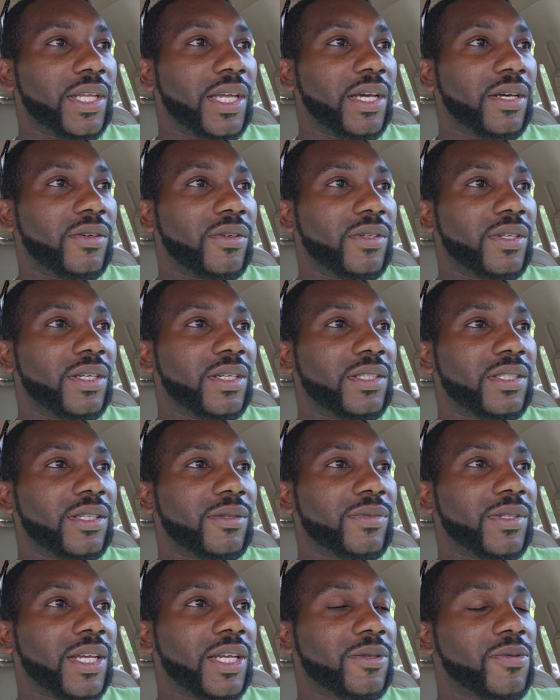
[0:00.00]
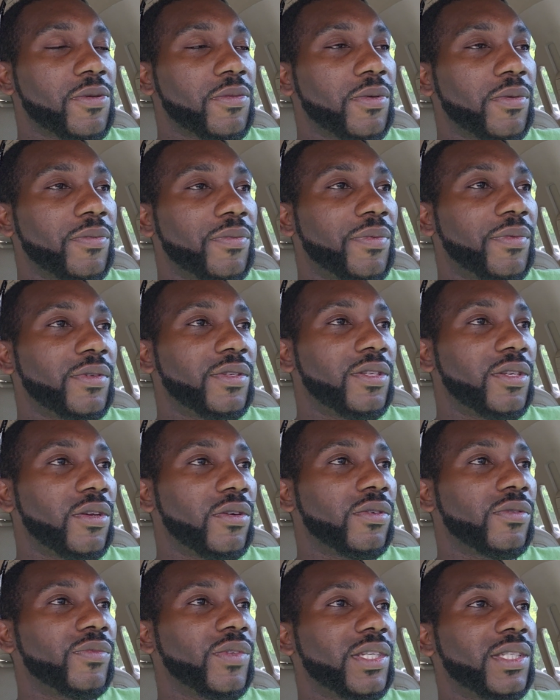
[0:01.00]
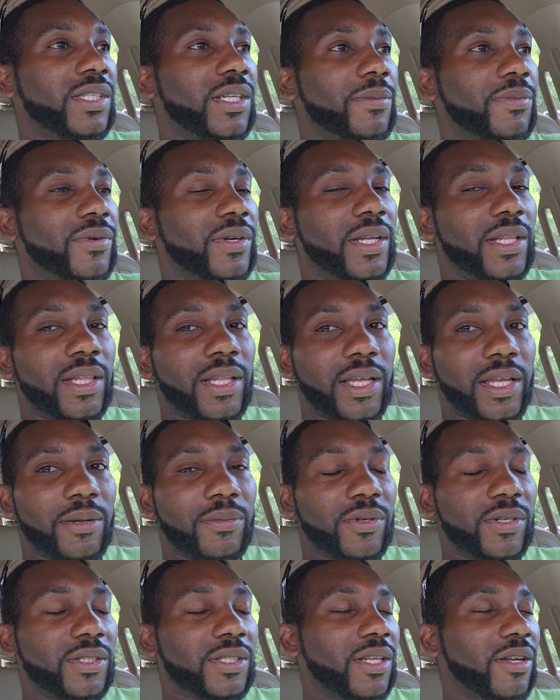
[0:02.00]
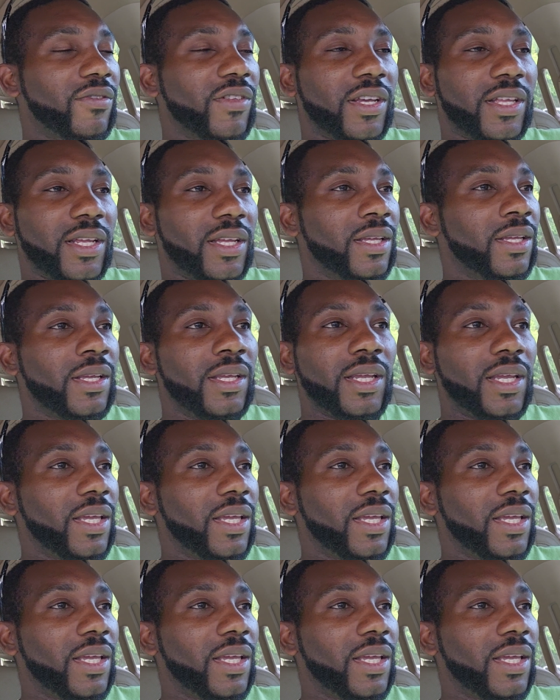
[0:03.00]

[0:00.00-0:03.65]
down on there. Sometimes people, you know, they separate labor and stuff like that.